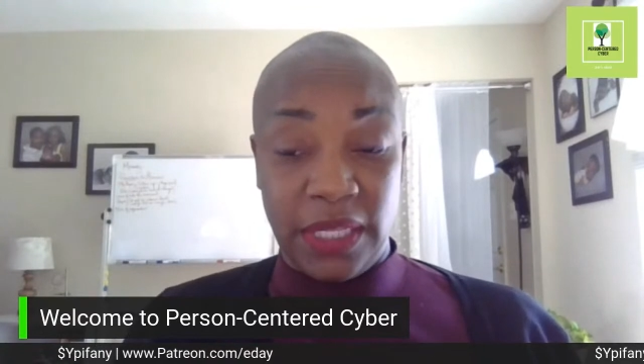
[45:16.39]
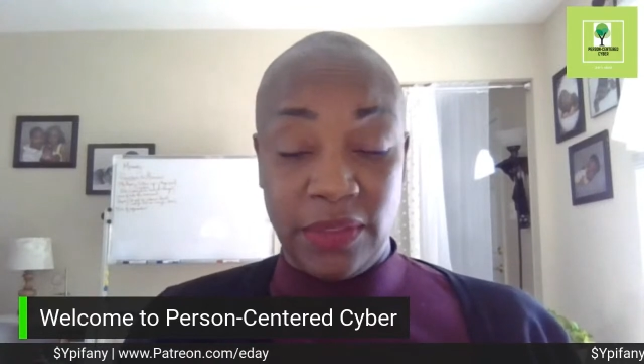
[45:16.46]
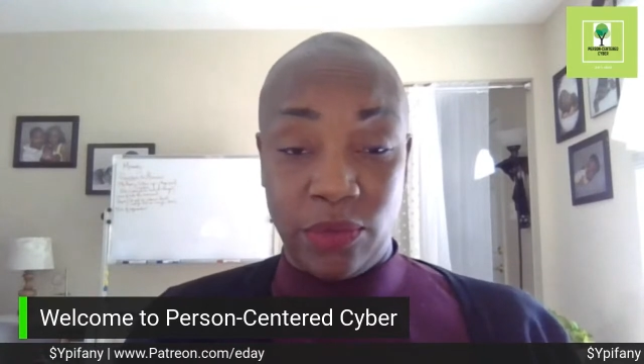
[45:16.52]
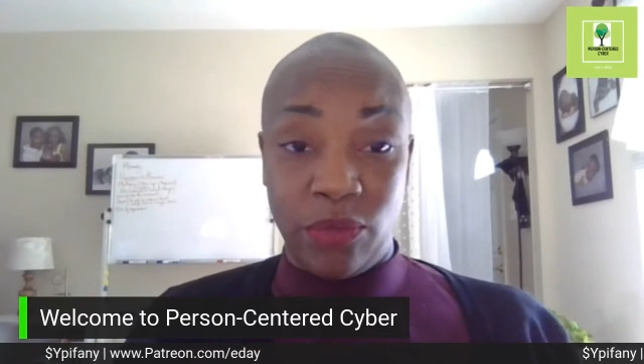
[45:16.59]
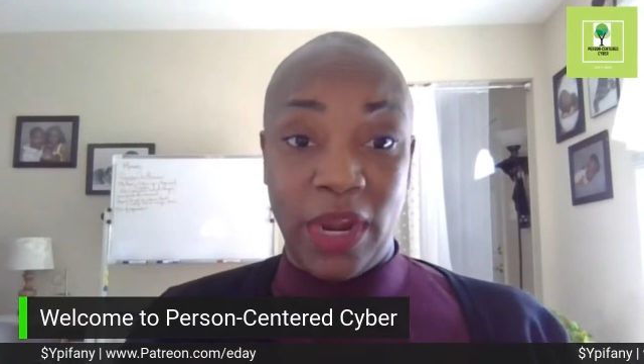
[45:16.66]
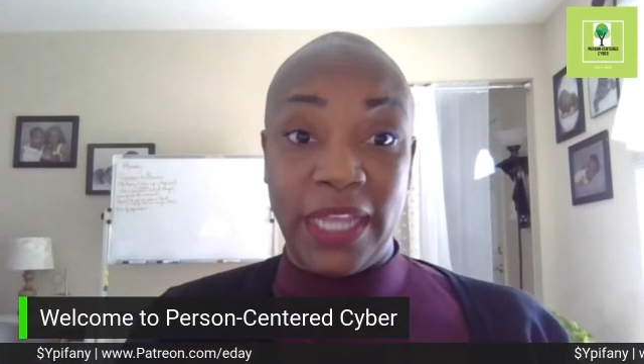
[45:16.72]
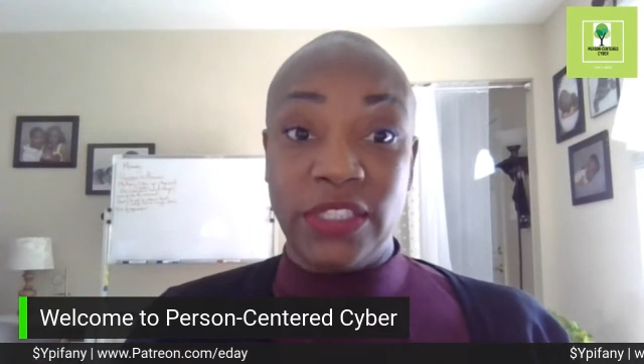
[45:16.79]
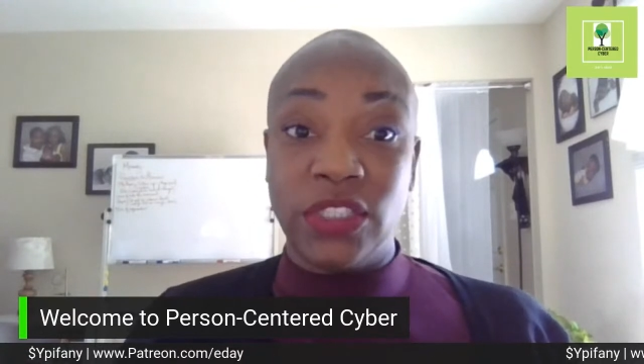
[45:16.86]
and
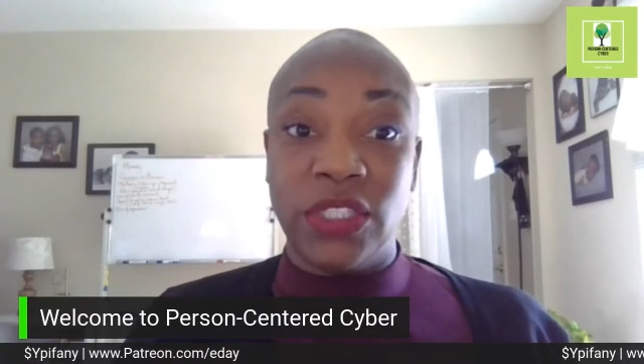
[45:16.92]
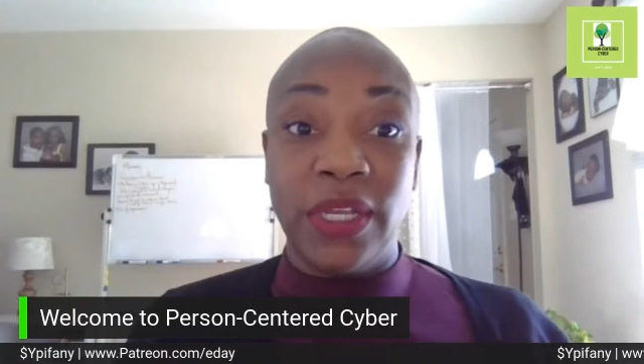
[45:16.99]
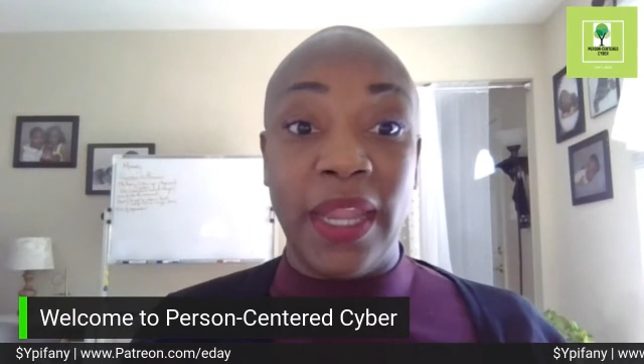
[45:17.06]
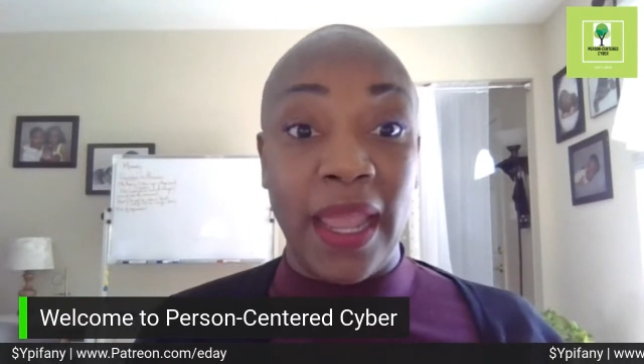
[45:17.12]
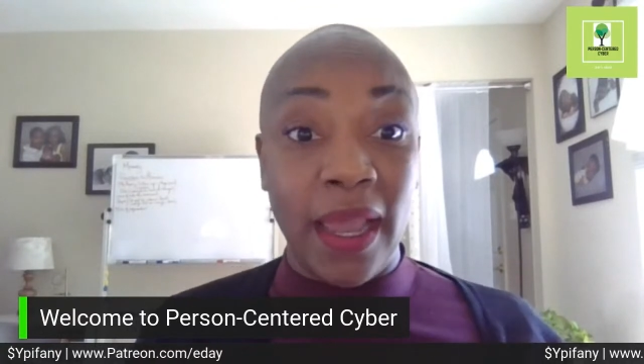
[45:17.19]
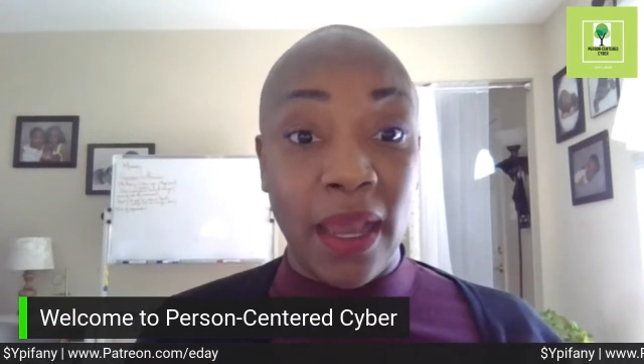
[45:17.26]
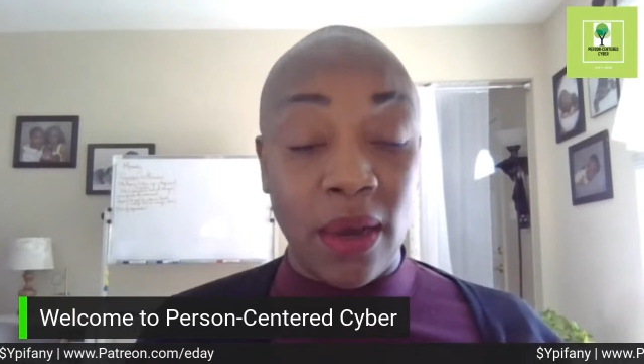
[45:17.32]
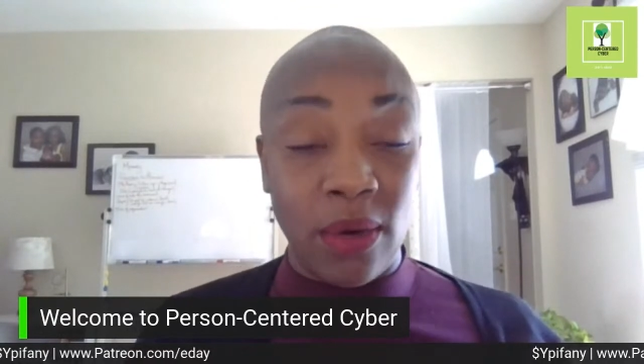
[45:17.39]
the
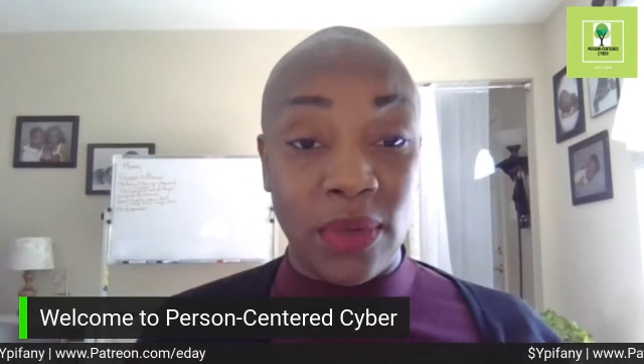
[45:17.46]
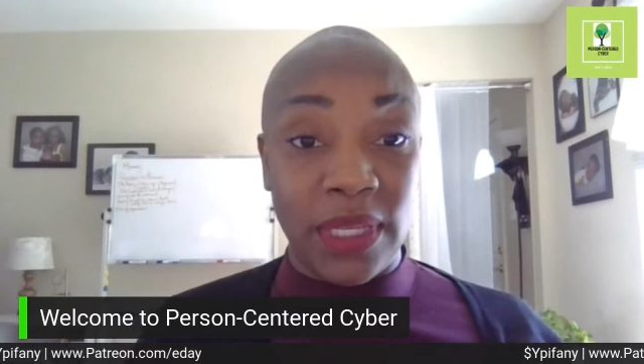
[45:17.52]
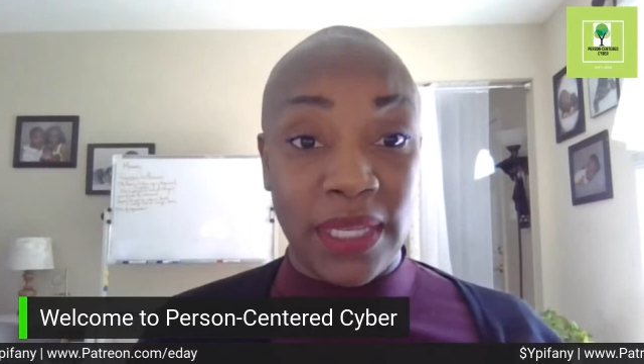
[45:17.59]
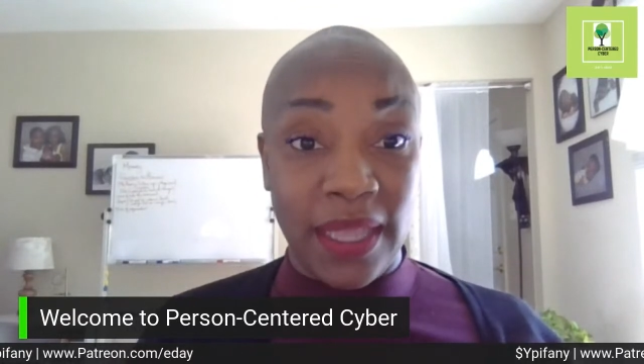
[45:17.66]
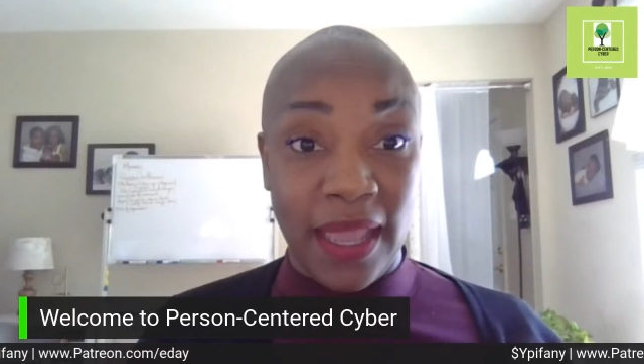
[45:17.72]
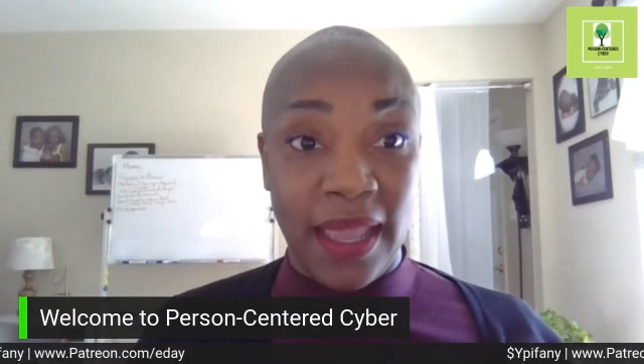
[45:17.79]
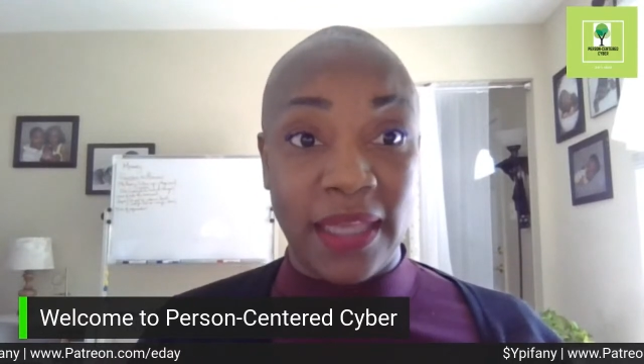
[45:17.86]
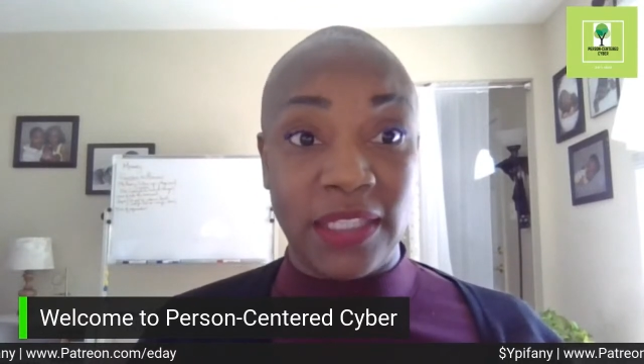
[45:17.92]
rationale
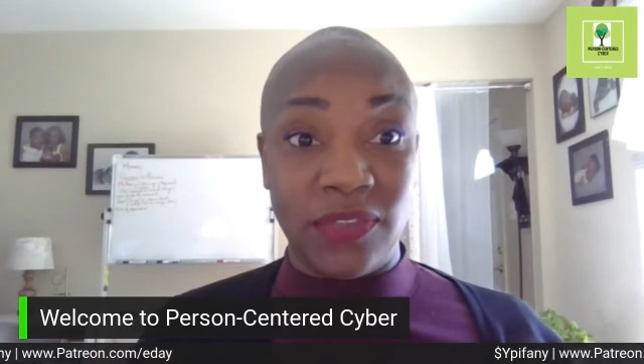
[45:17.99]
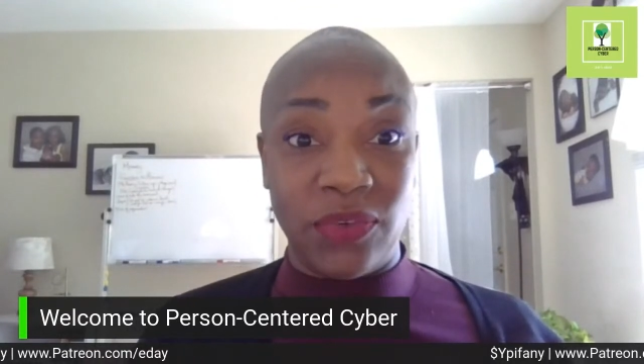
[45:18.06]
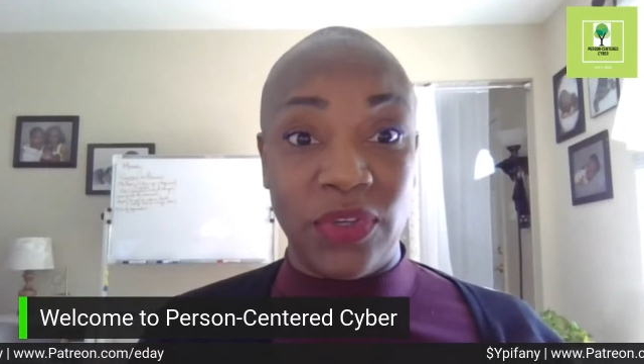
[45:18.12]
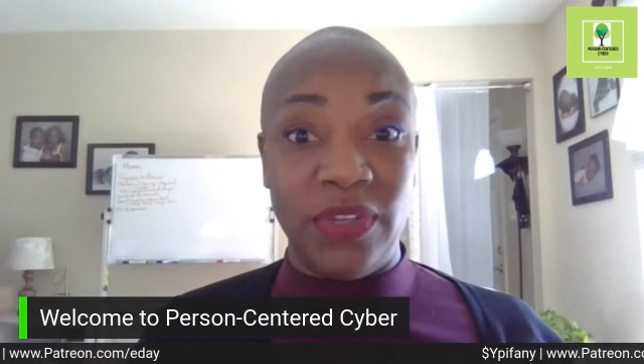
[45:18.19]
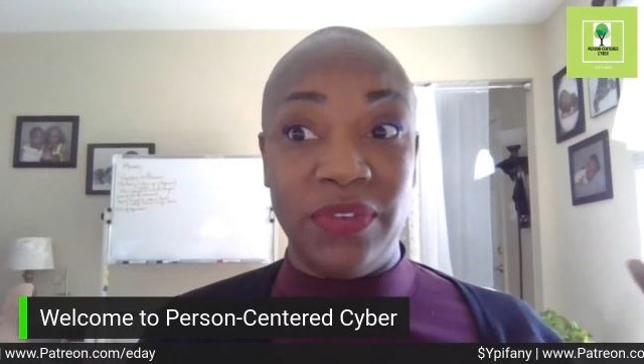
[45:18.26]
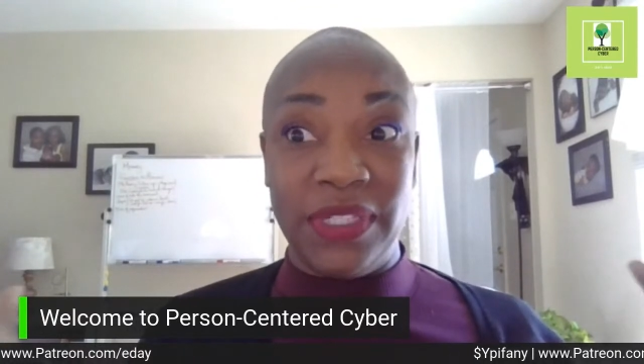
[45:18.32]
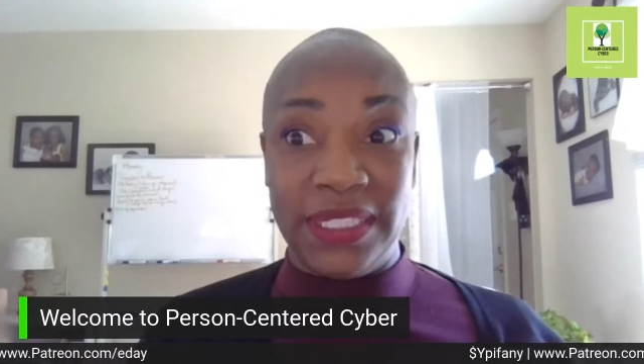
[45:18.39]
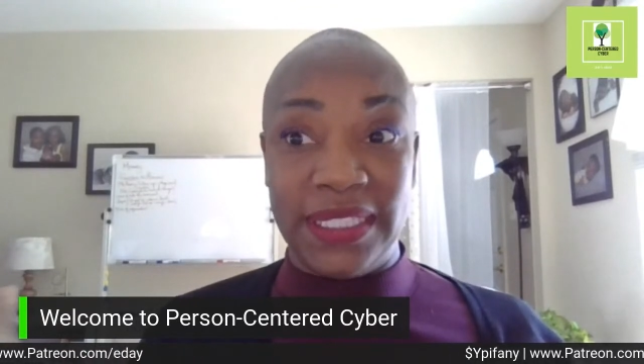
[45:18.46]
he has for
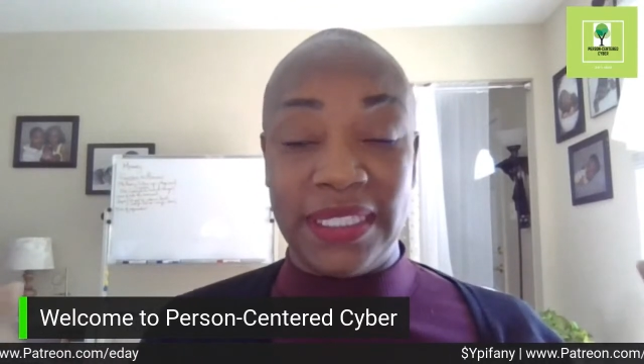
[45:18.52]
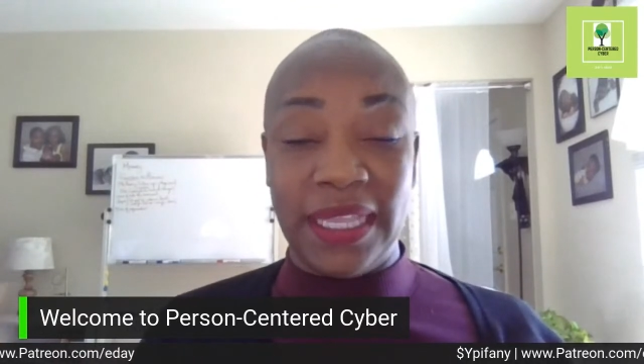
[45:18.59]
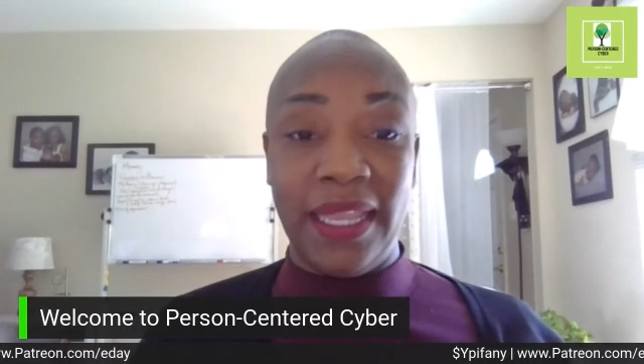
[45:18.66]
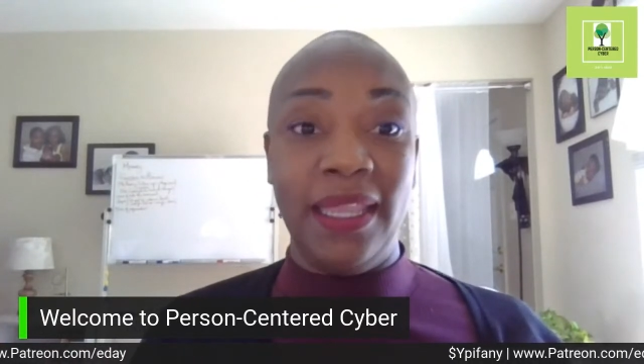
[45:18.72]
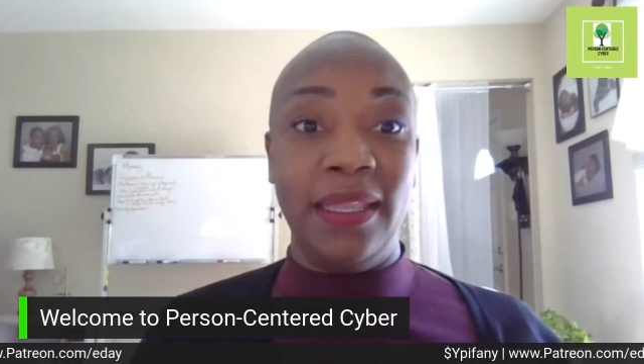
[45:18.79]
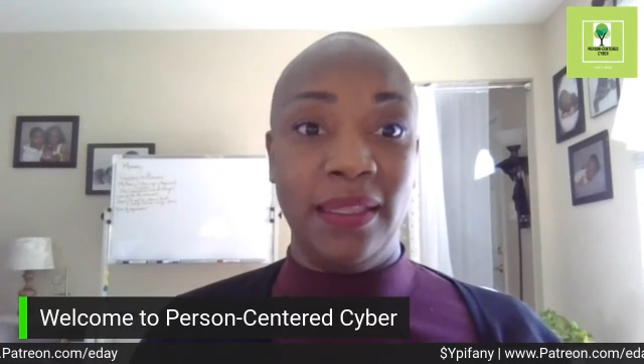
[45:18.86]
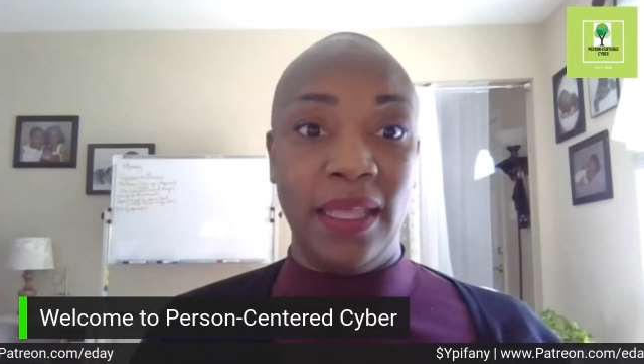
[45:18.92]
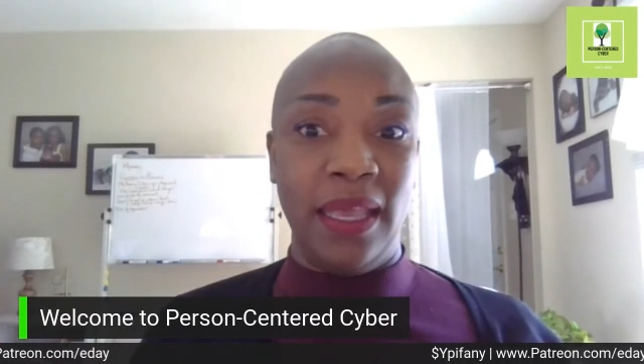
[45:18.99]
even
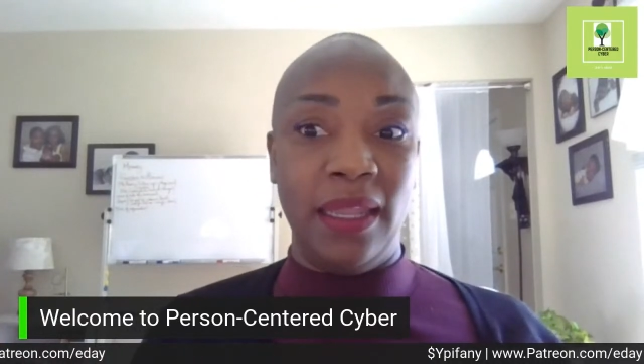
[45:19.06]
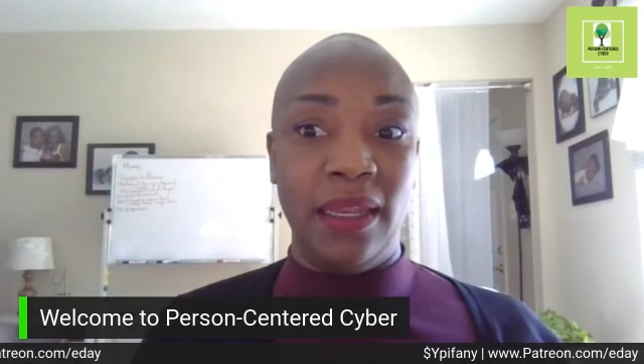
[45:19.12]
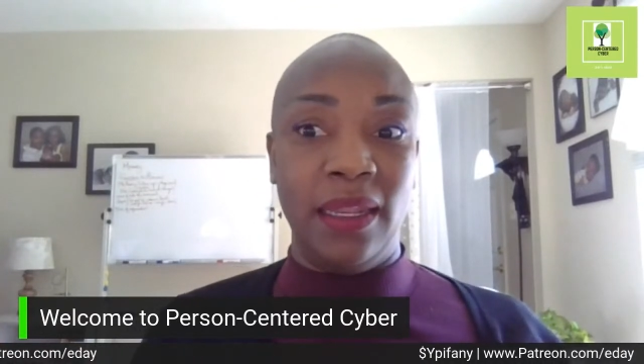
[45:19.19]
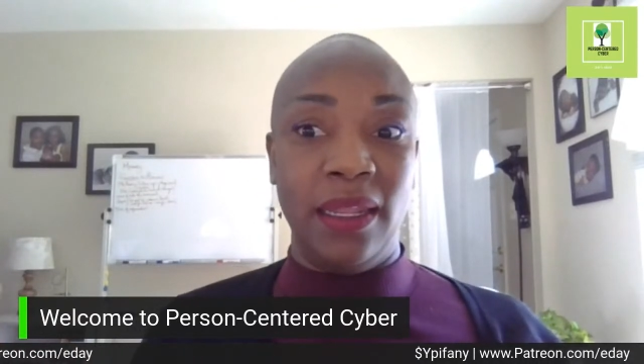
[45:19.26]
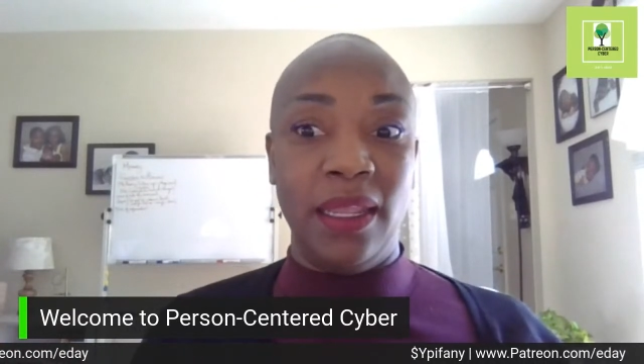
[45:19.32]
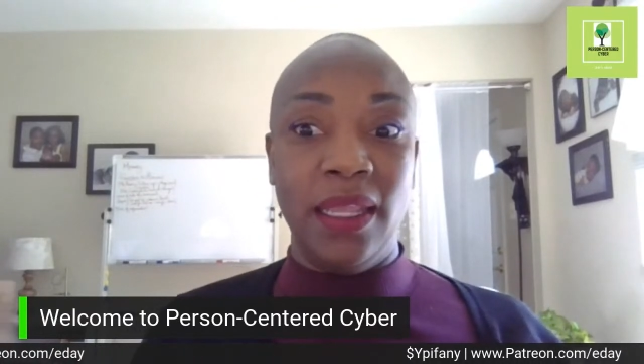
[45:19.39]
saying that,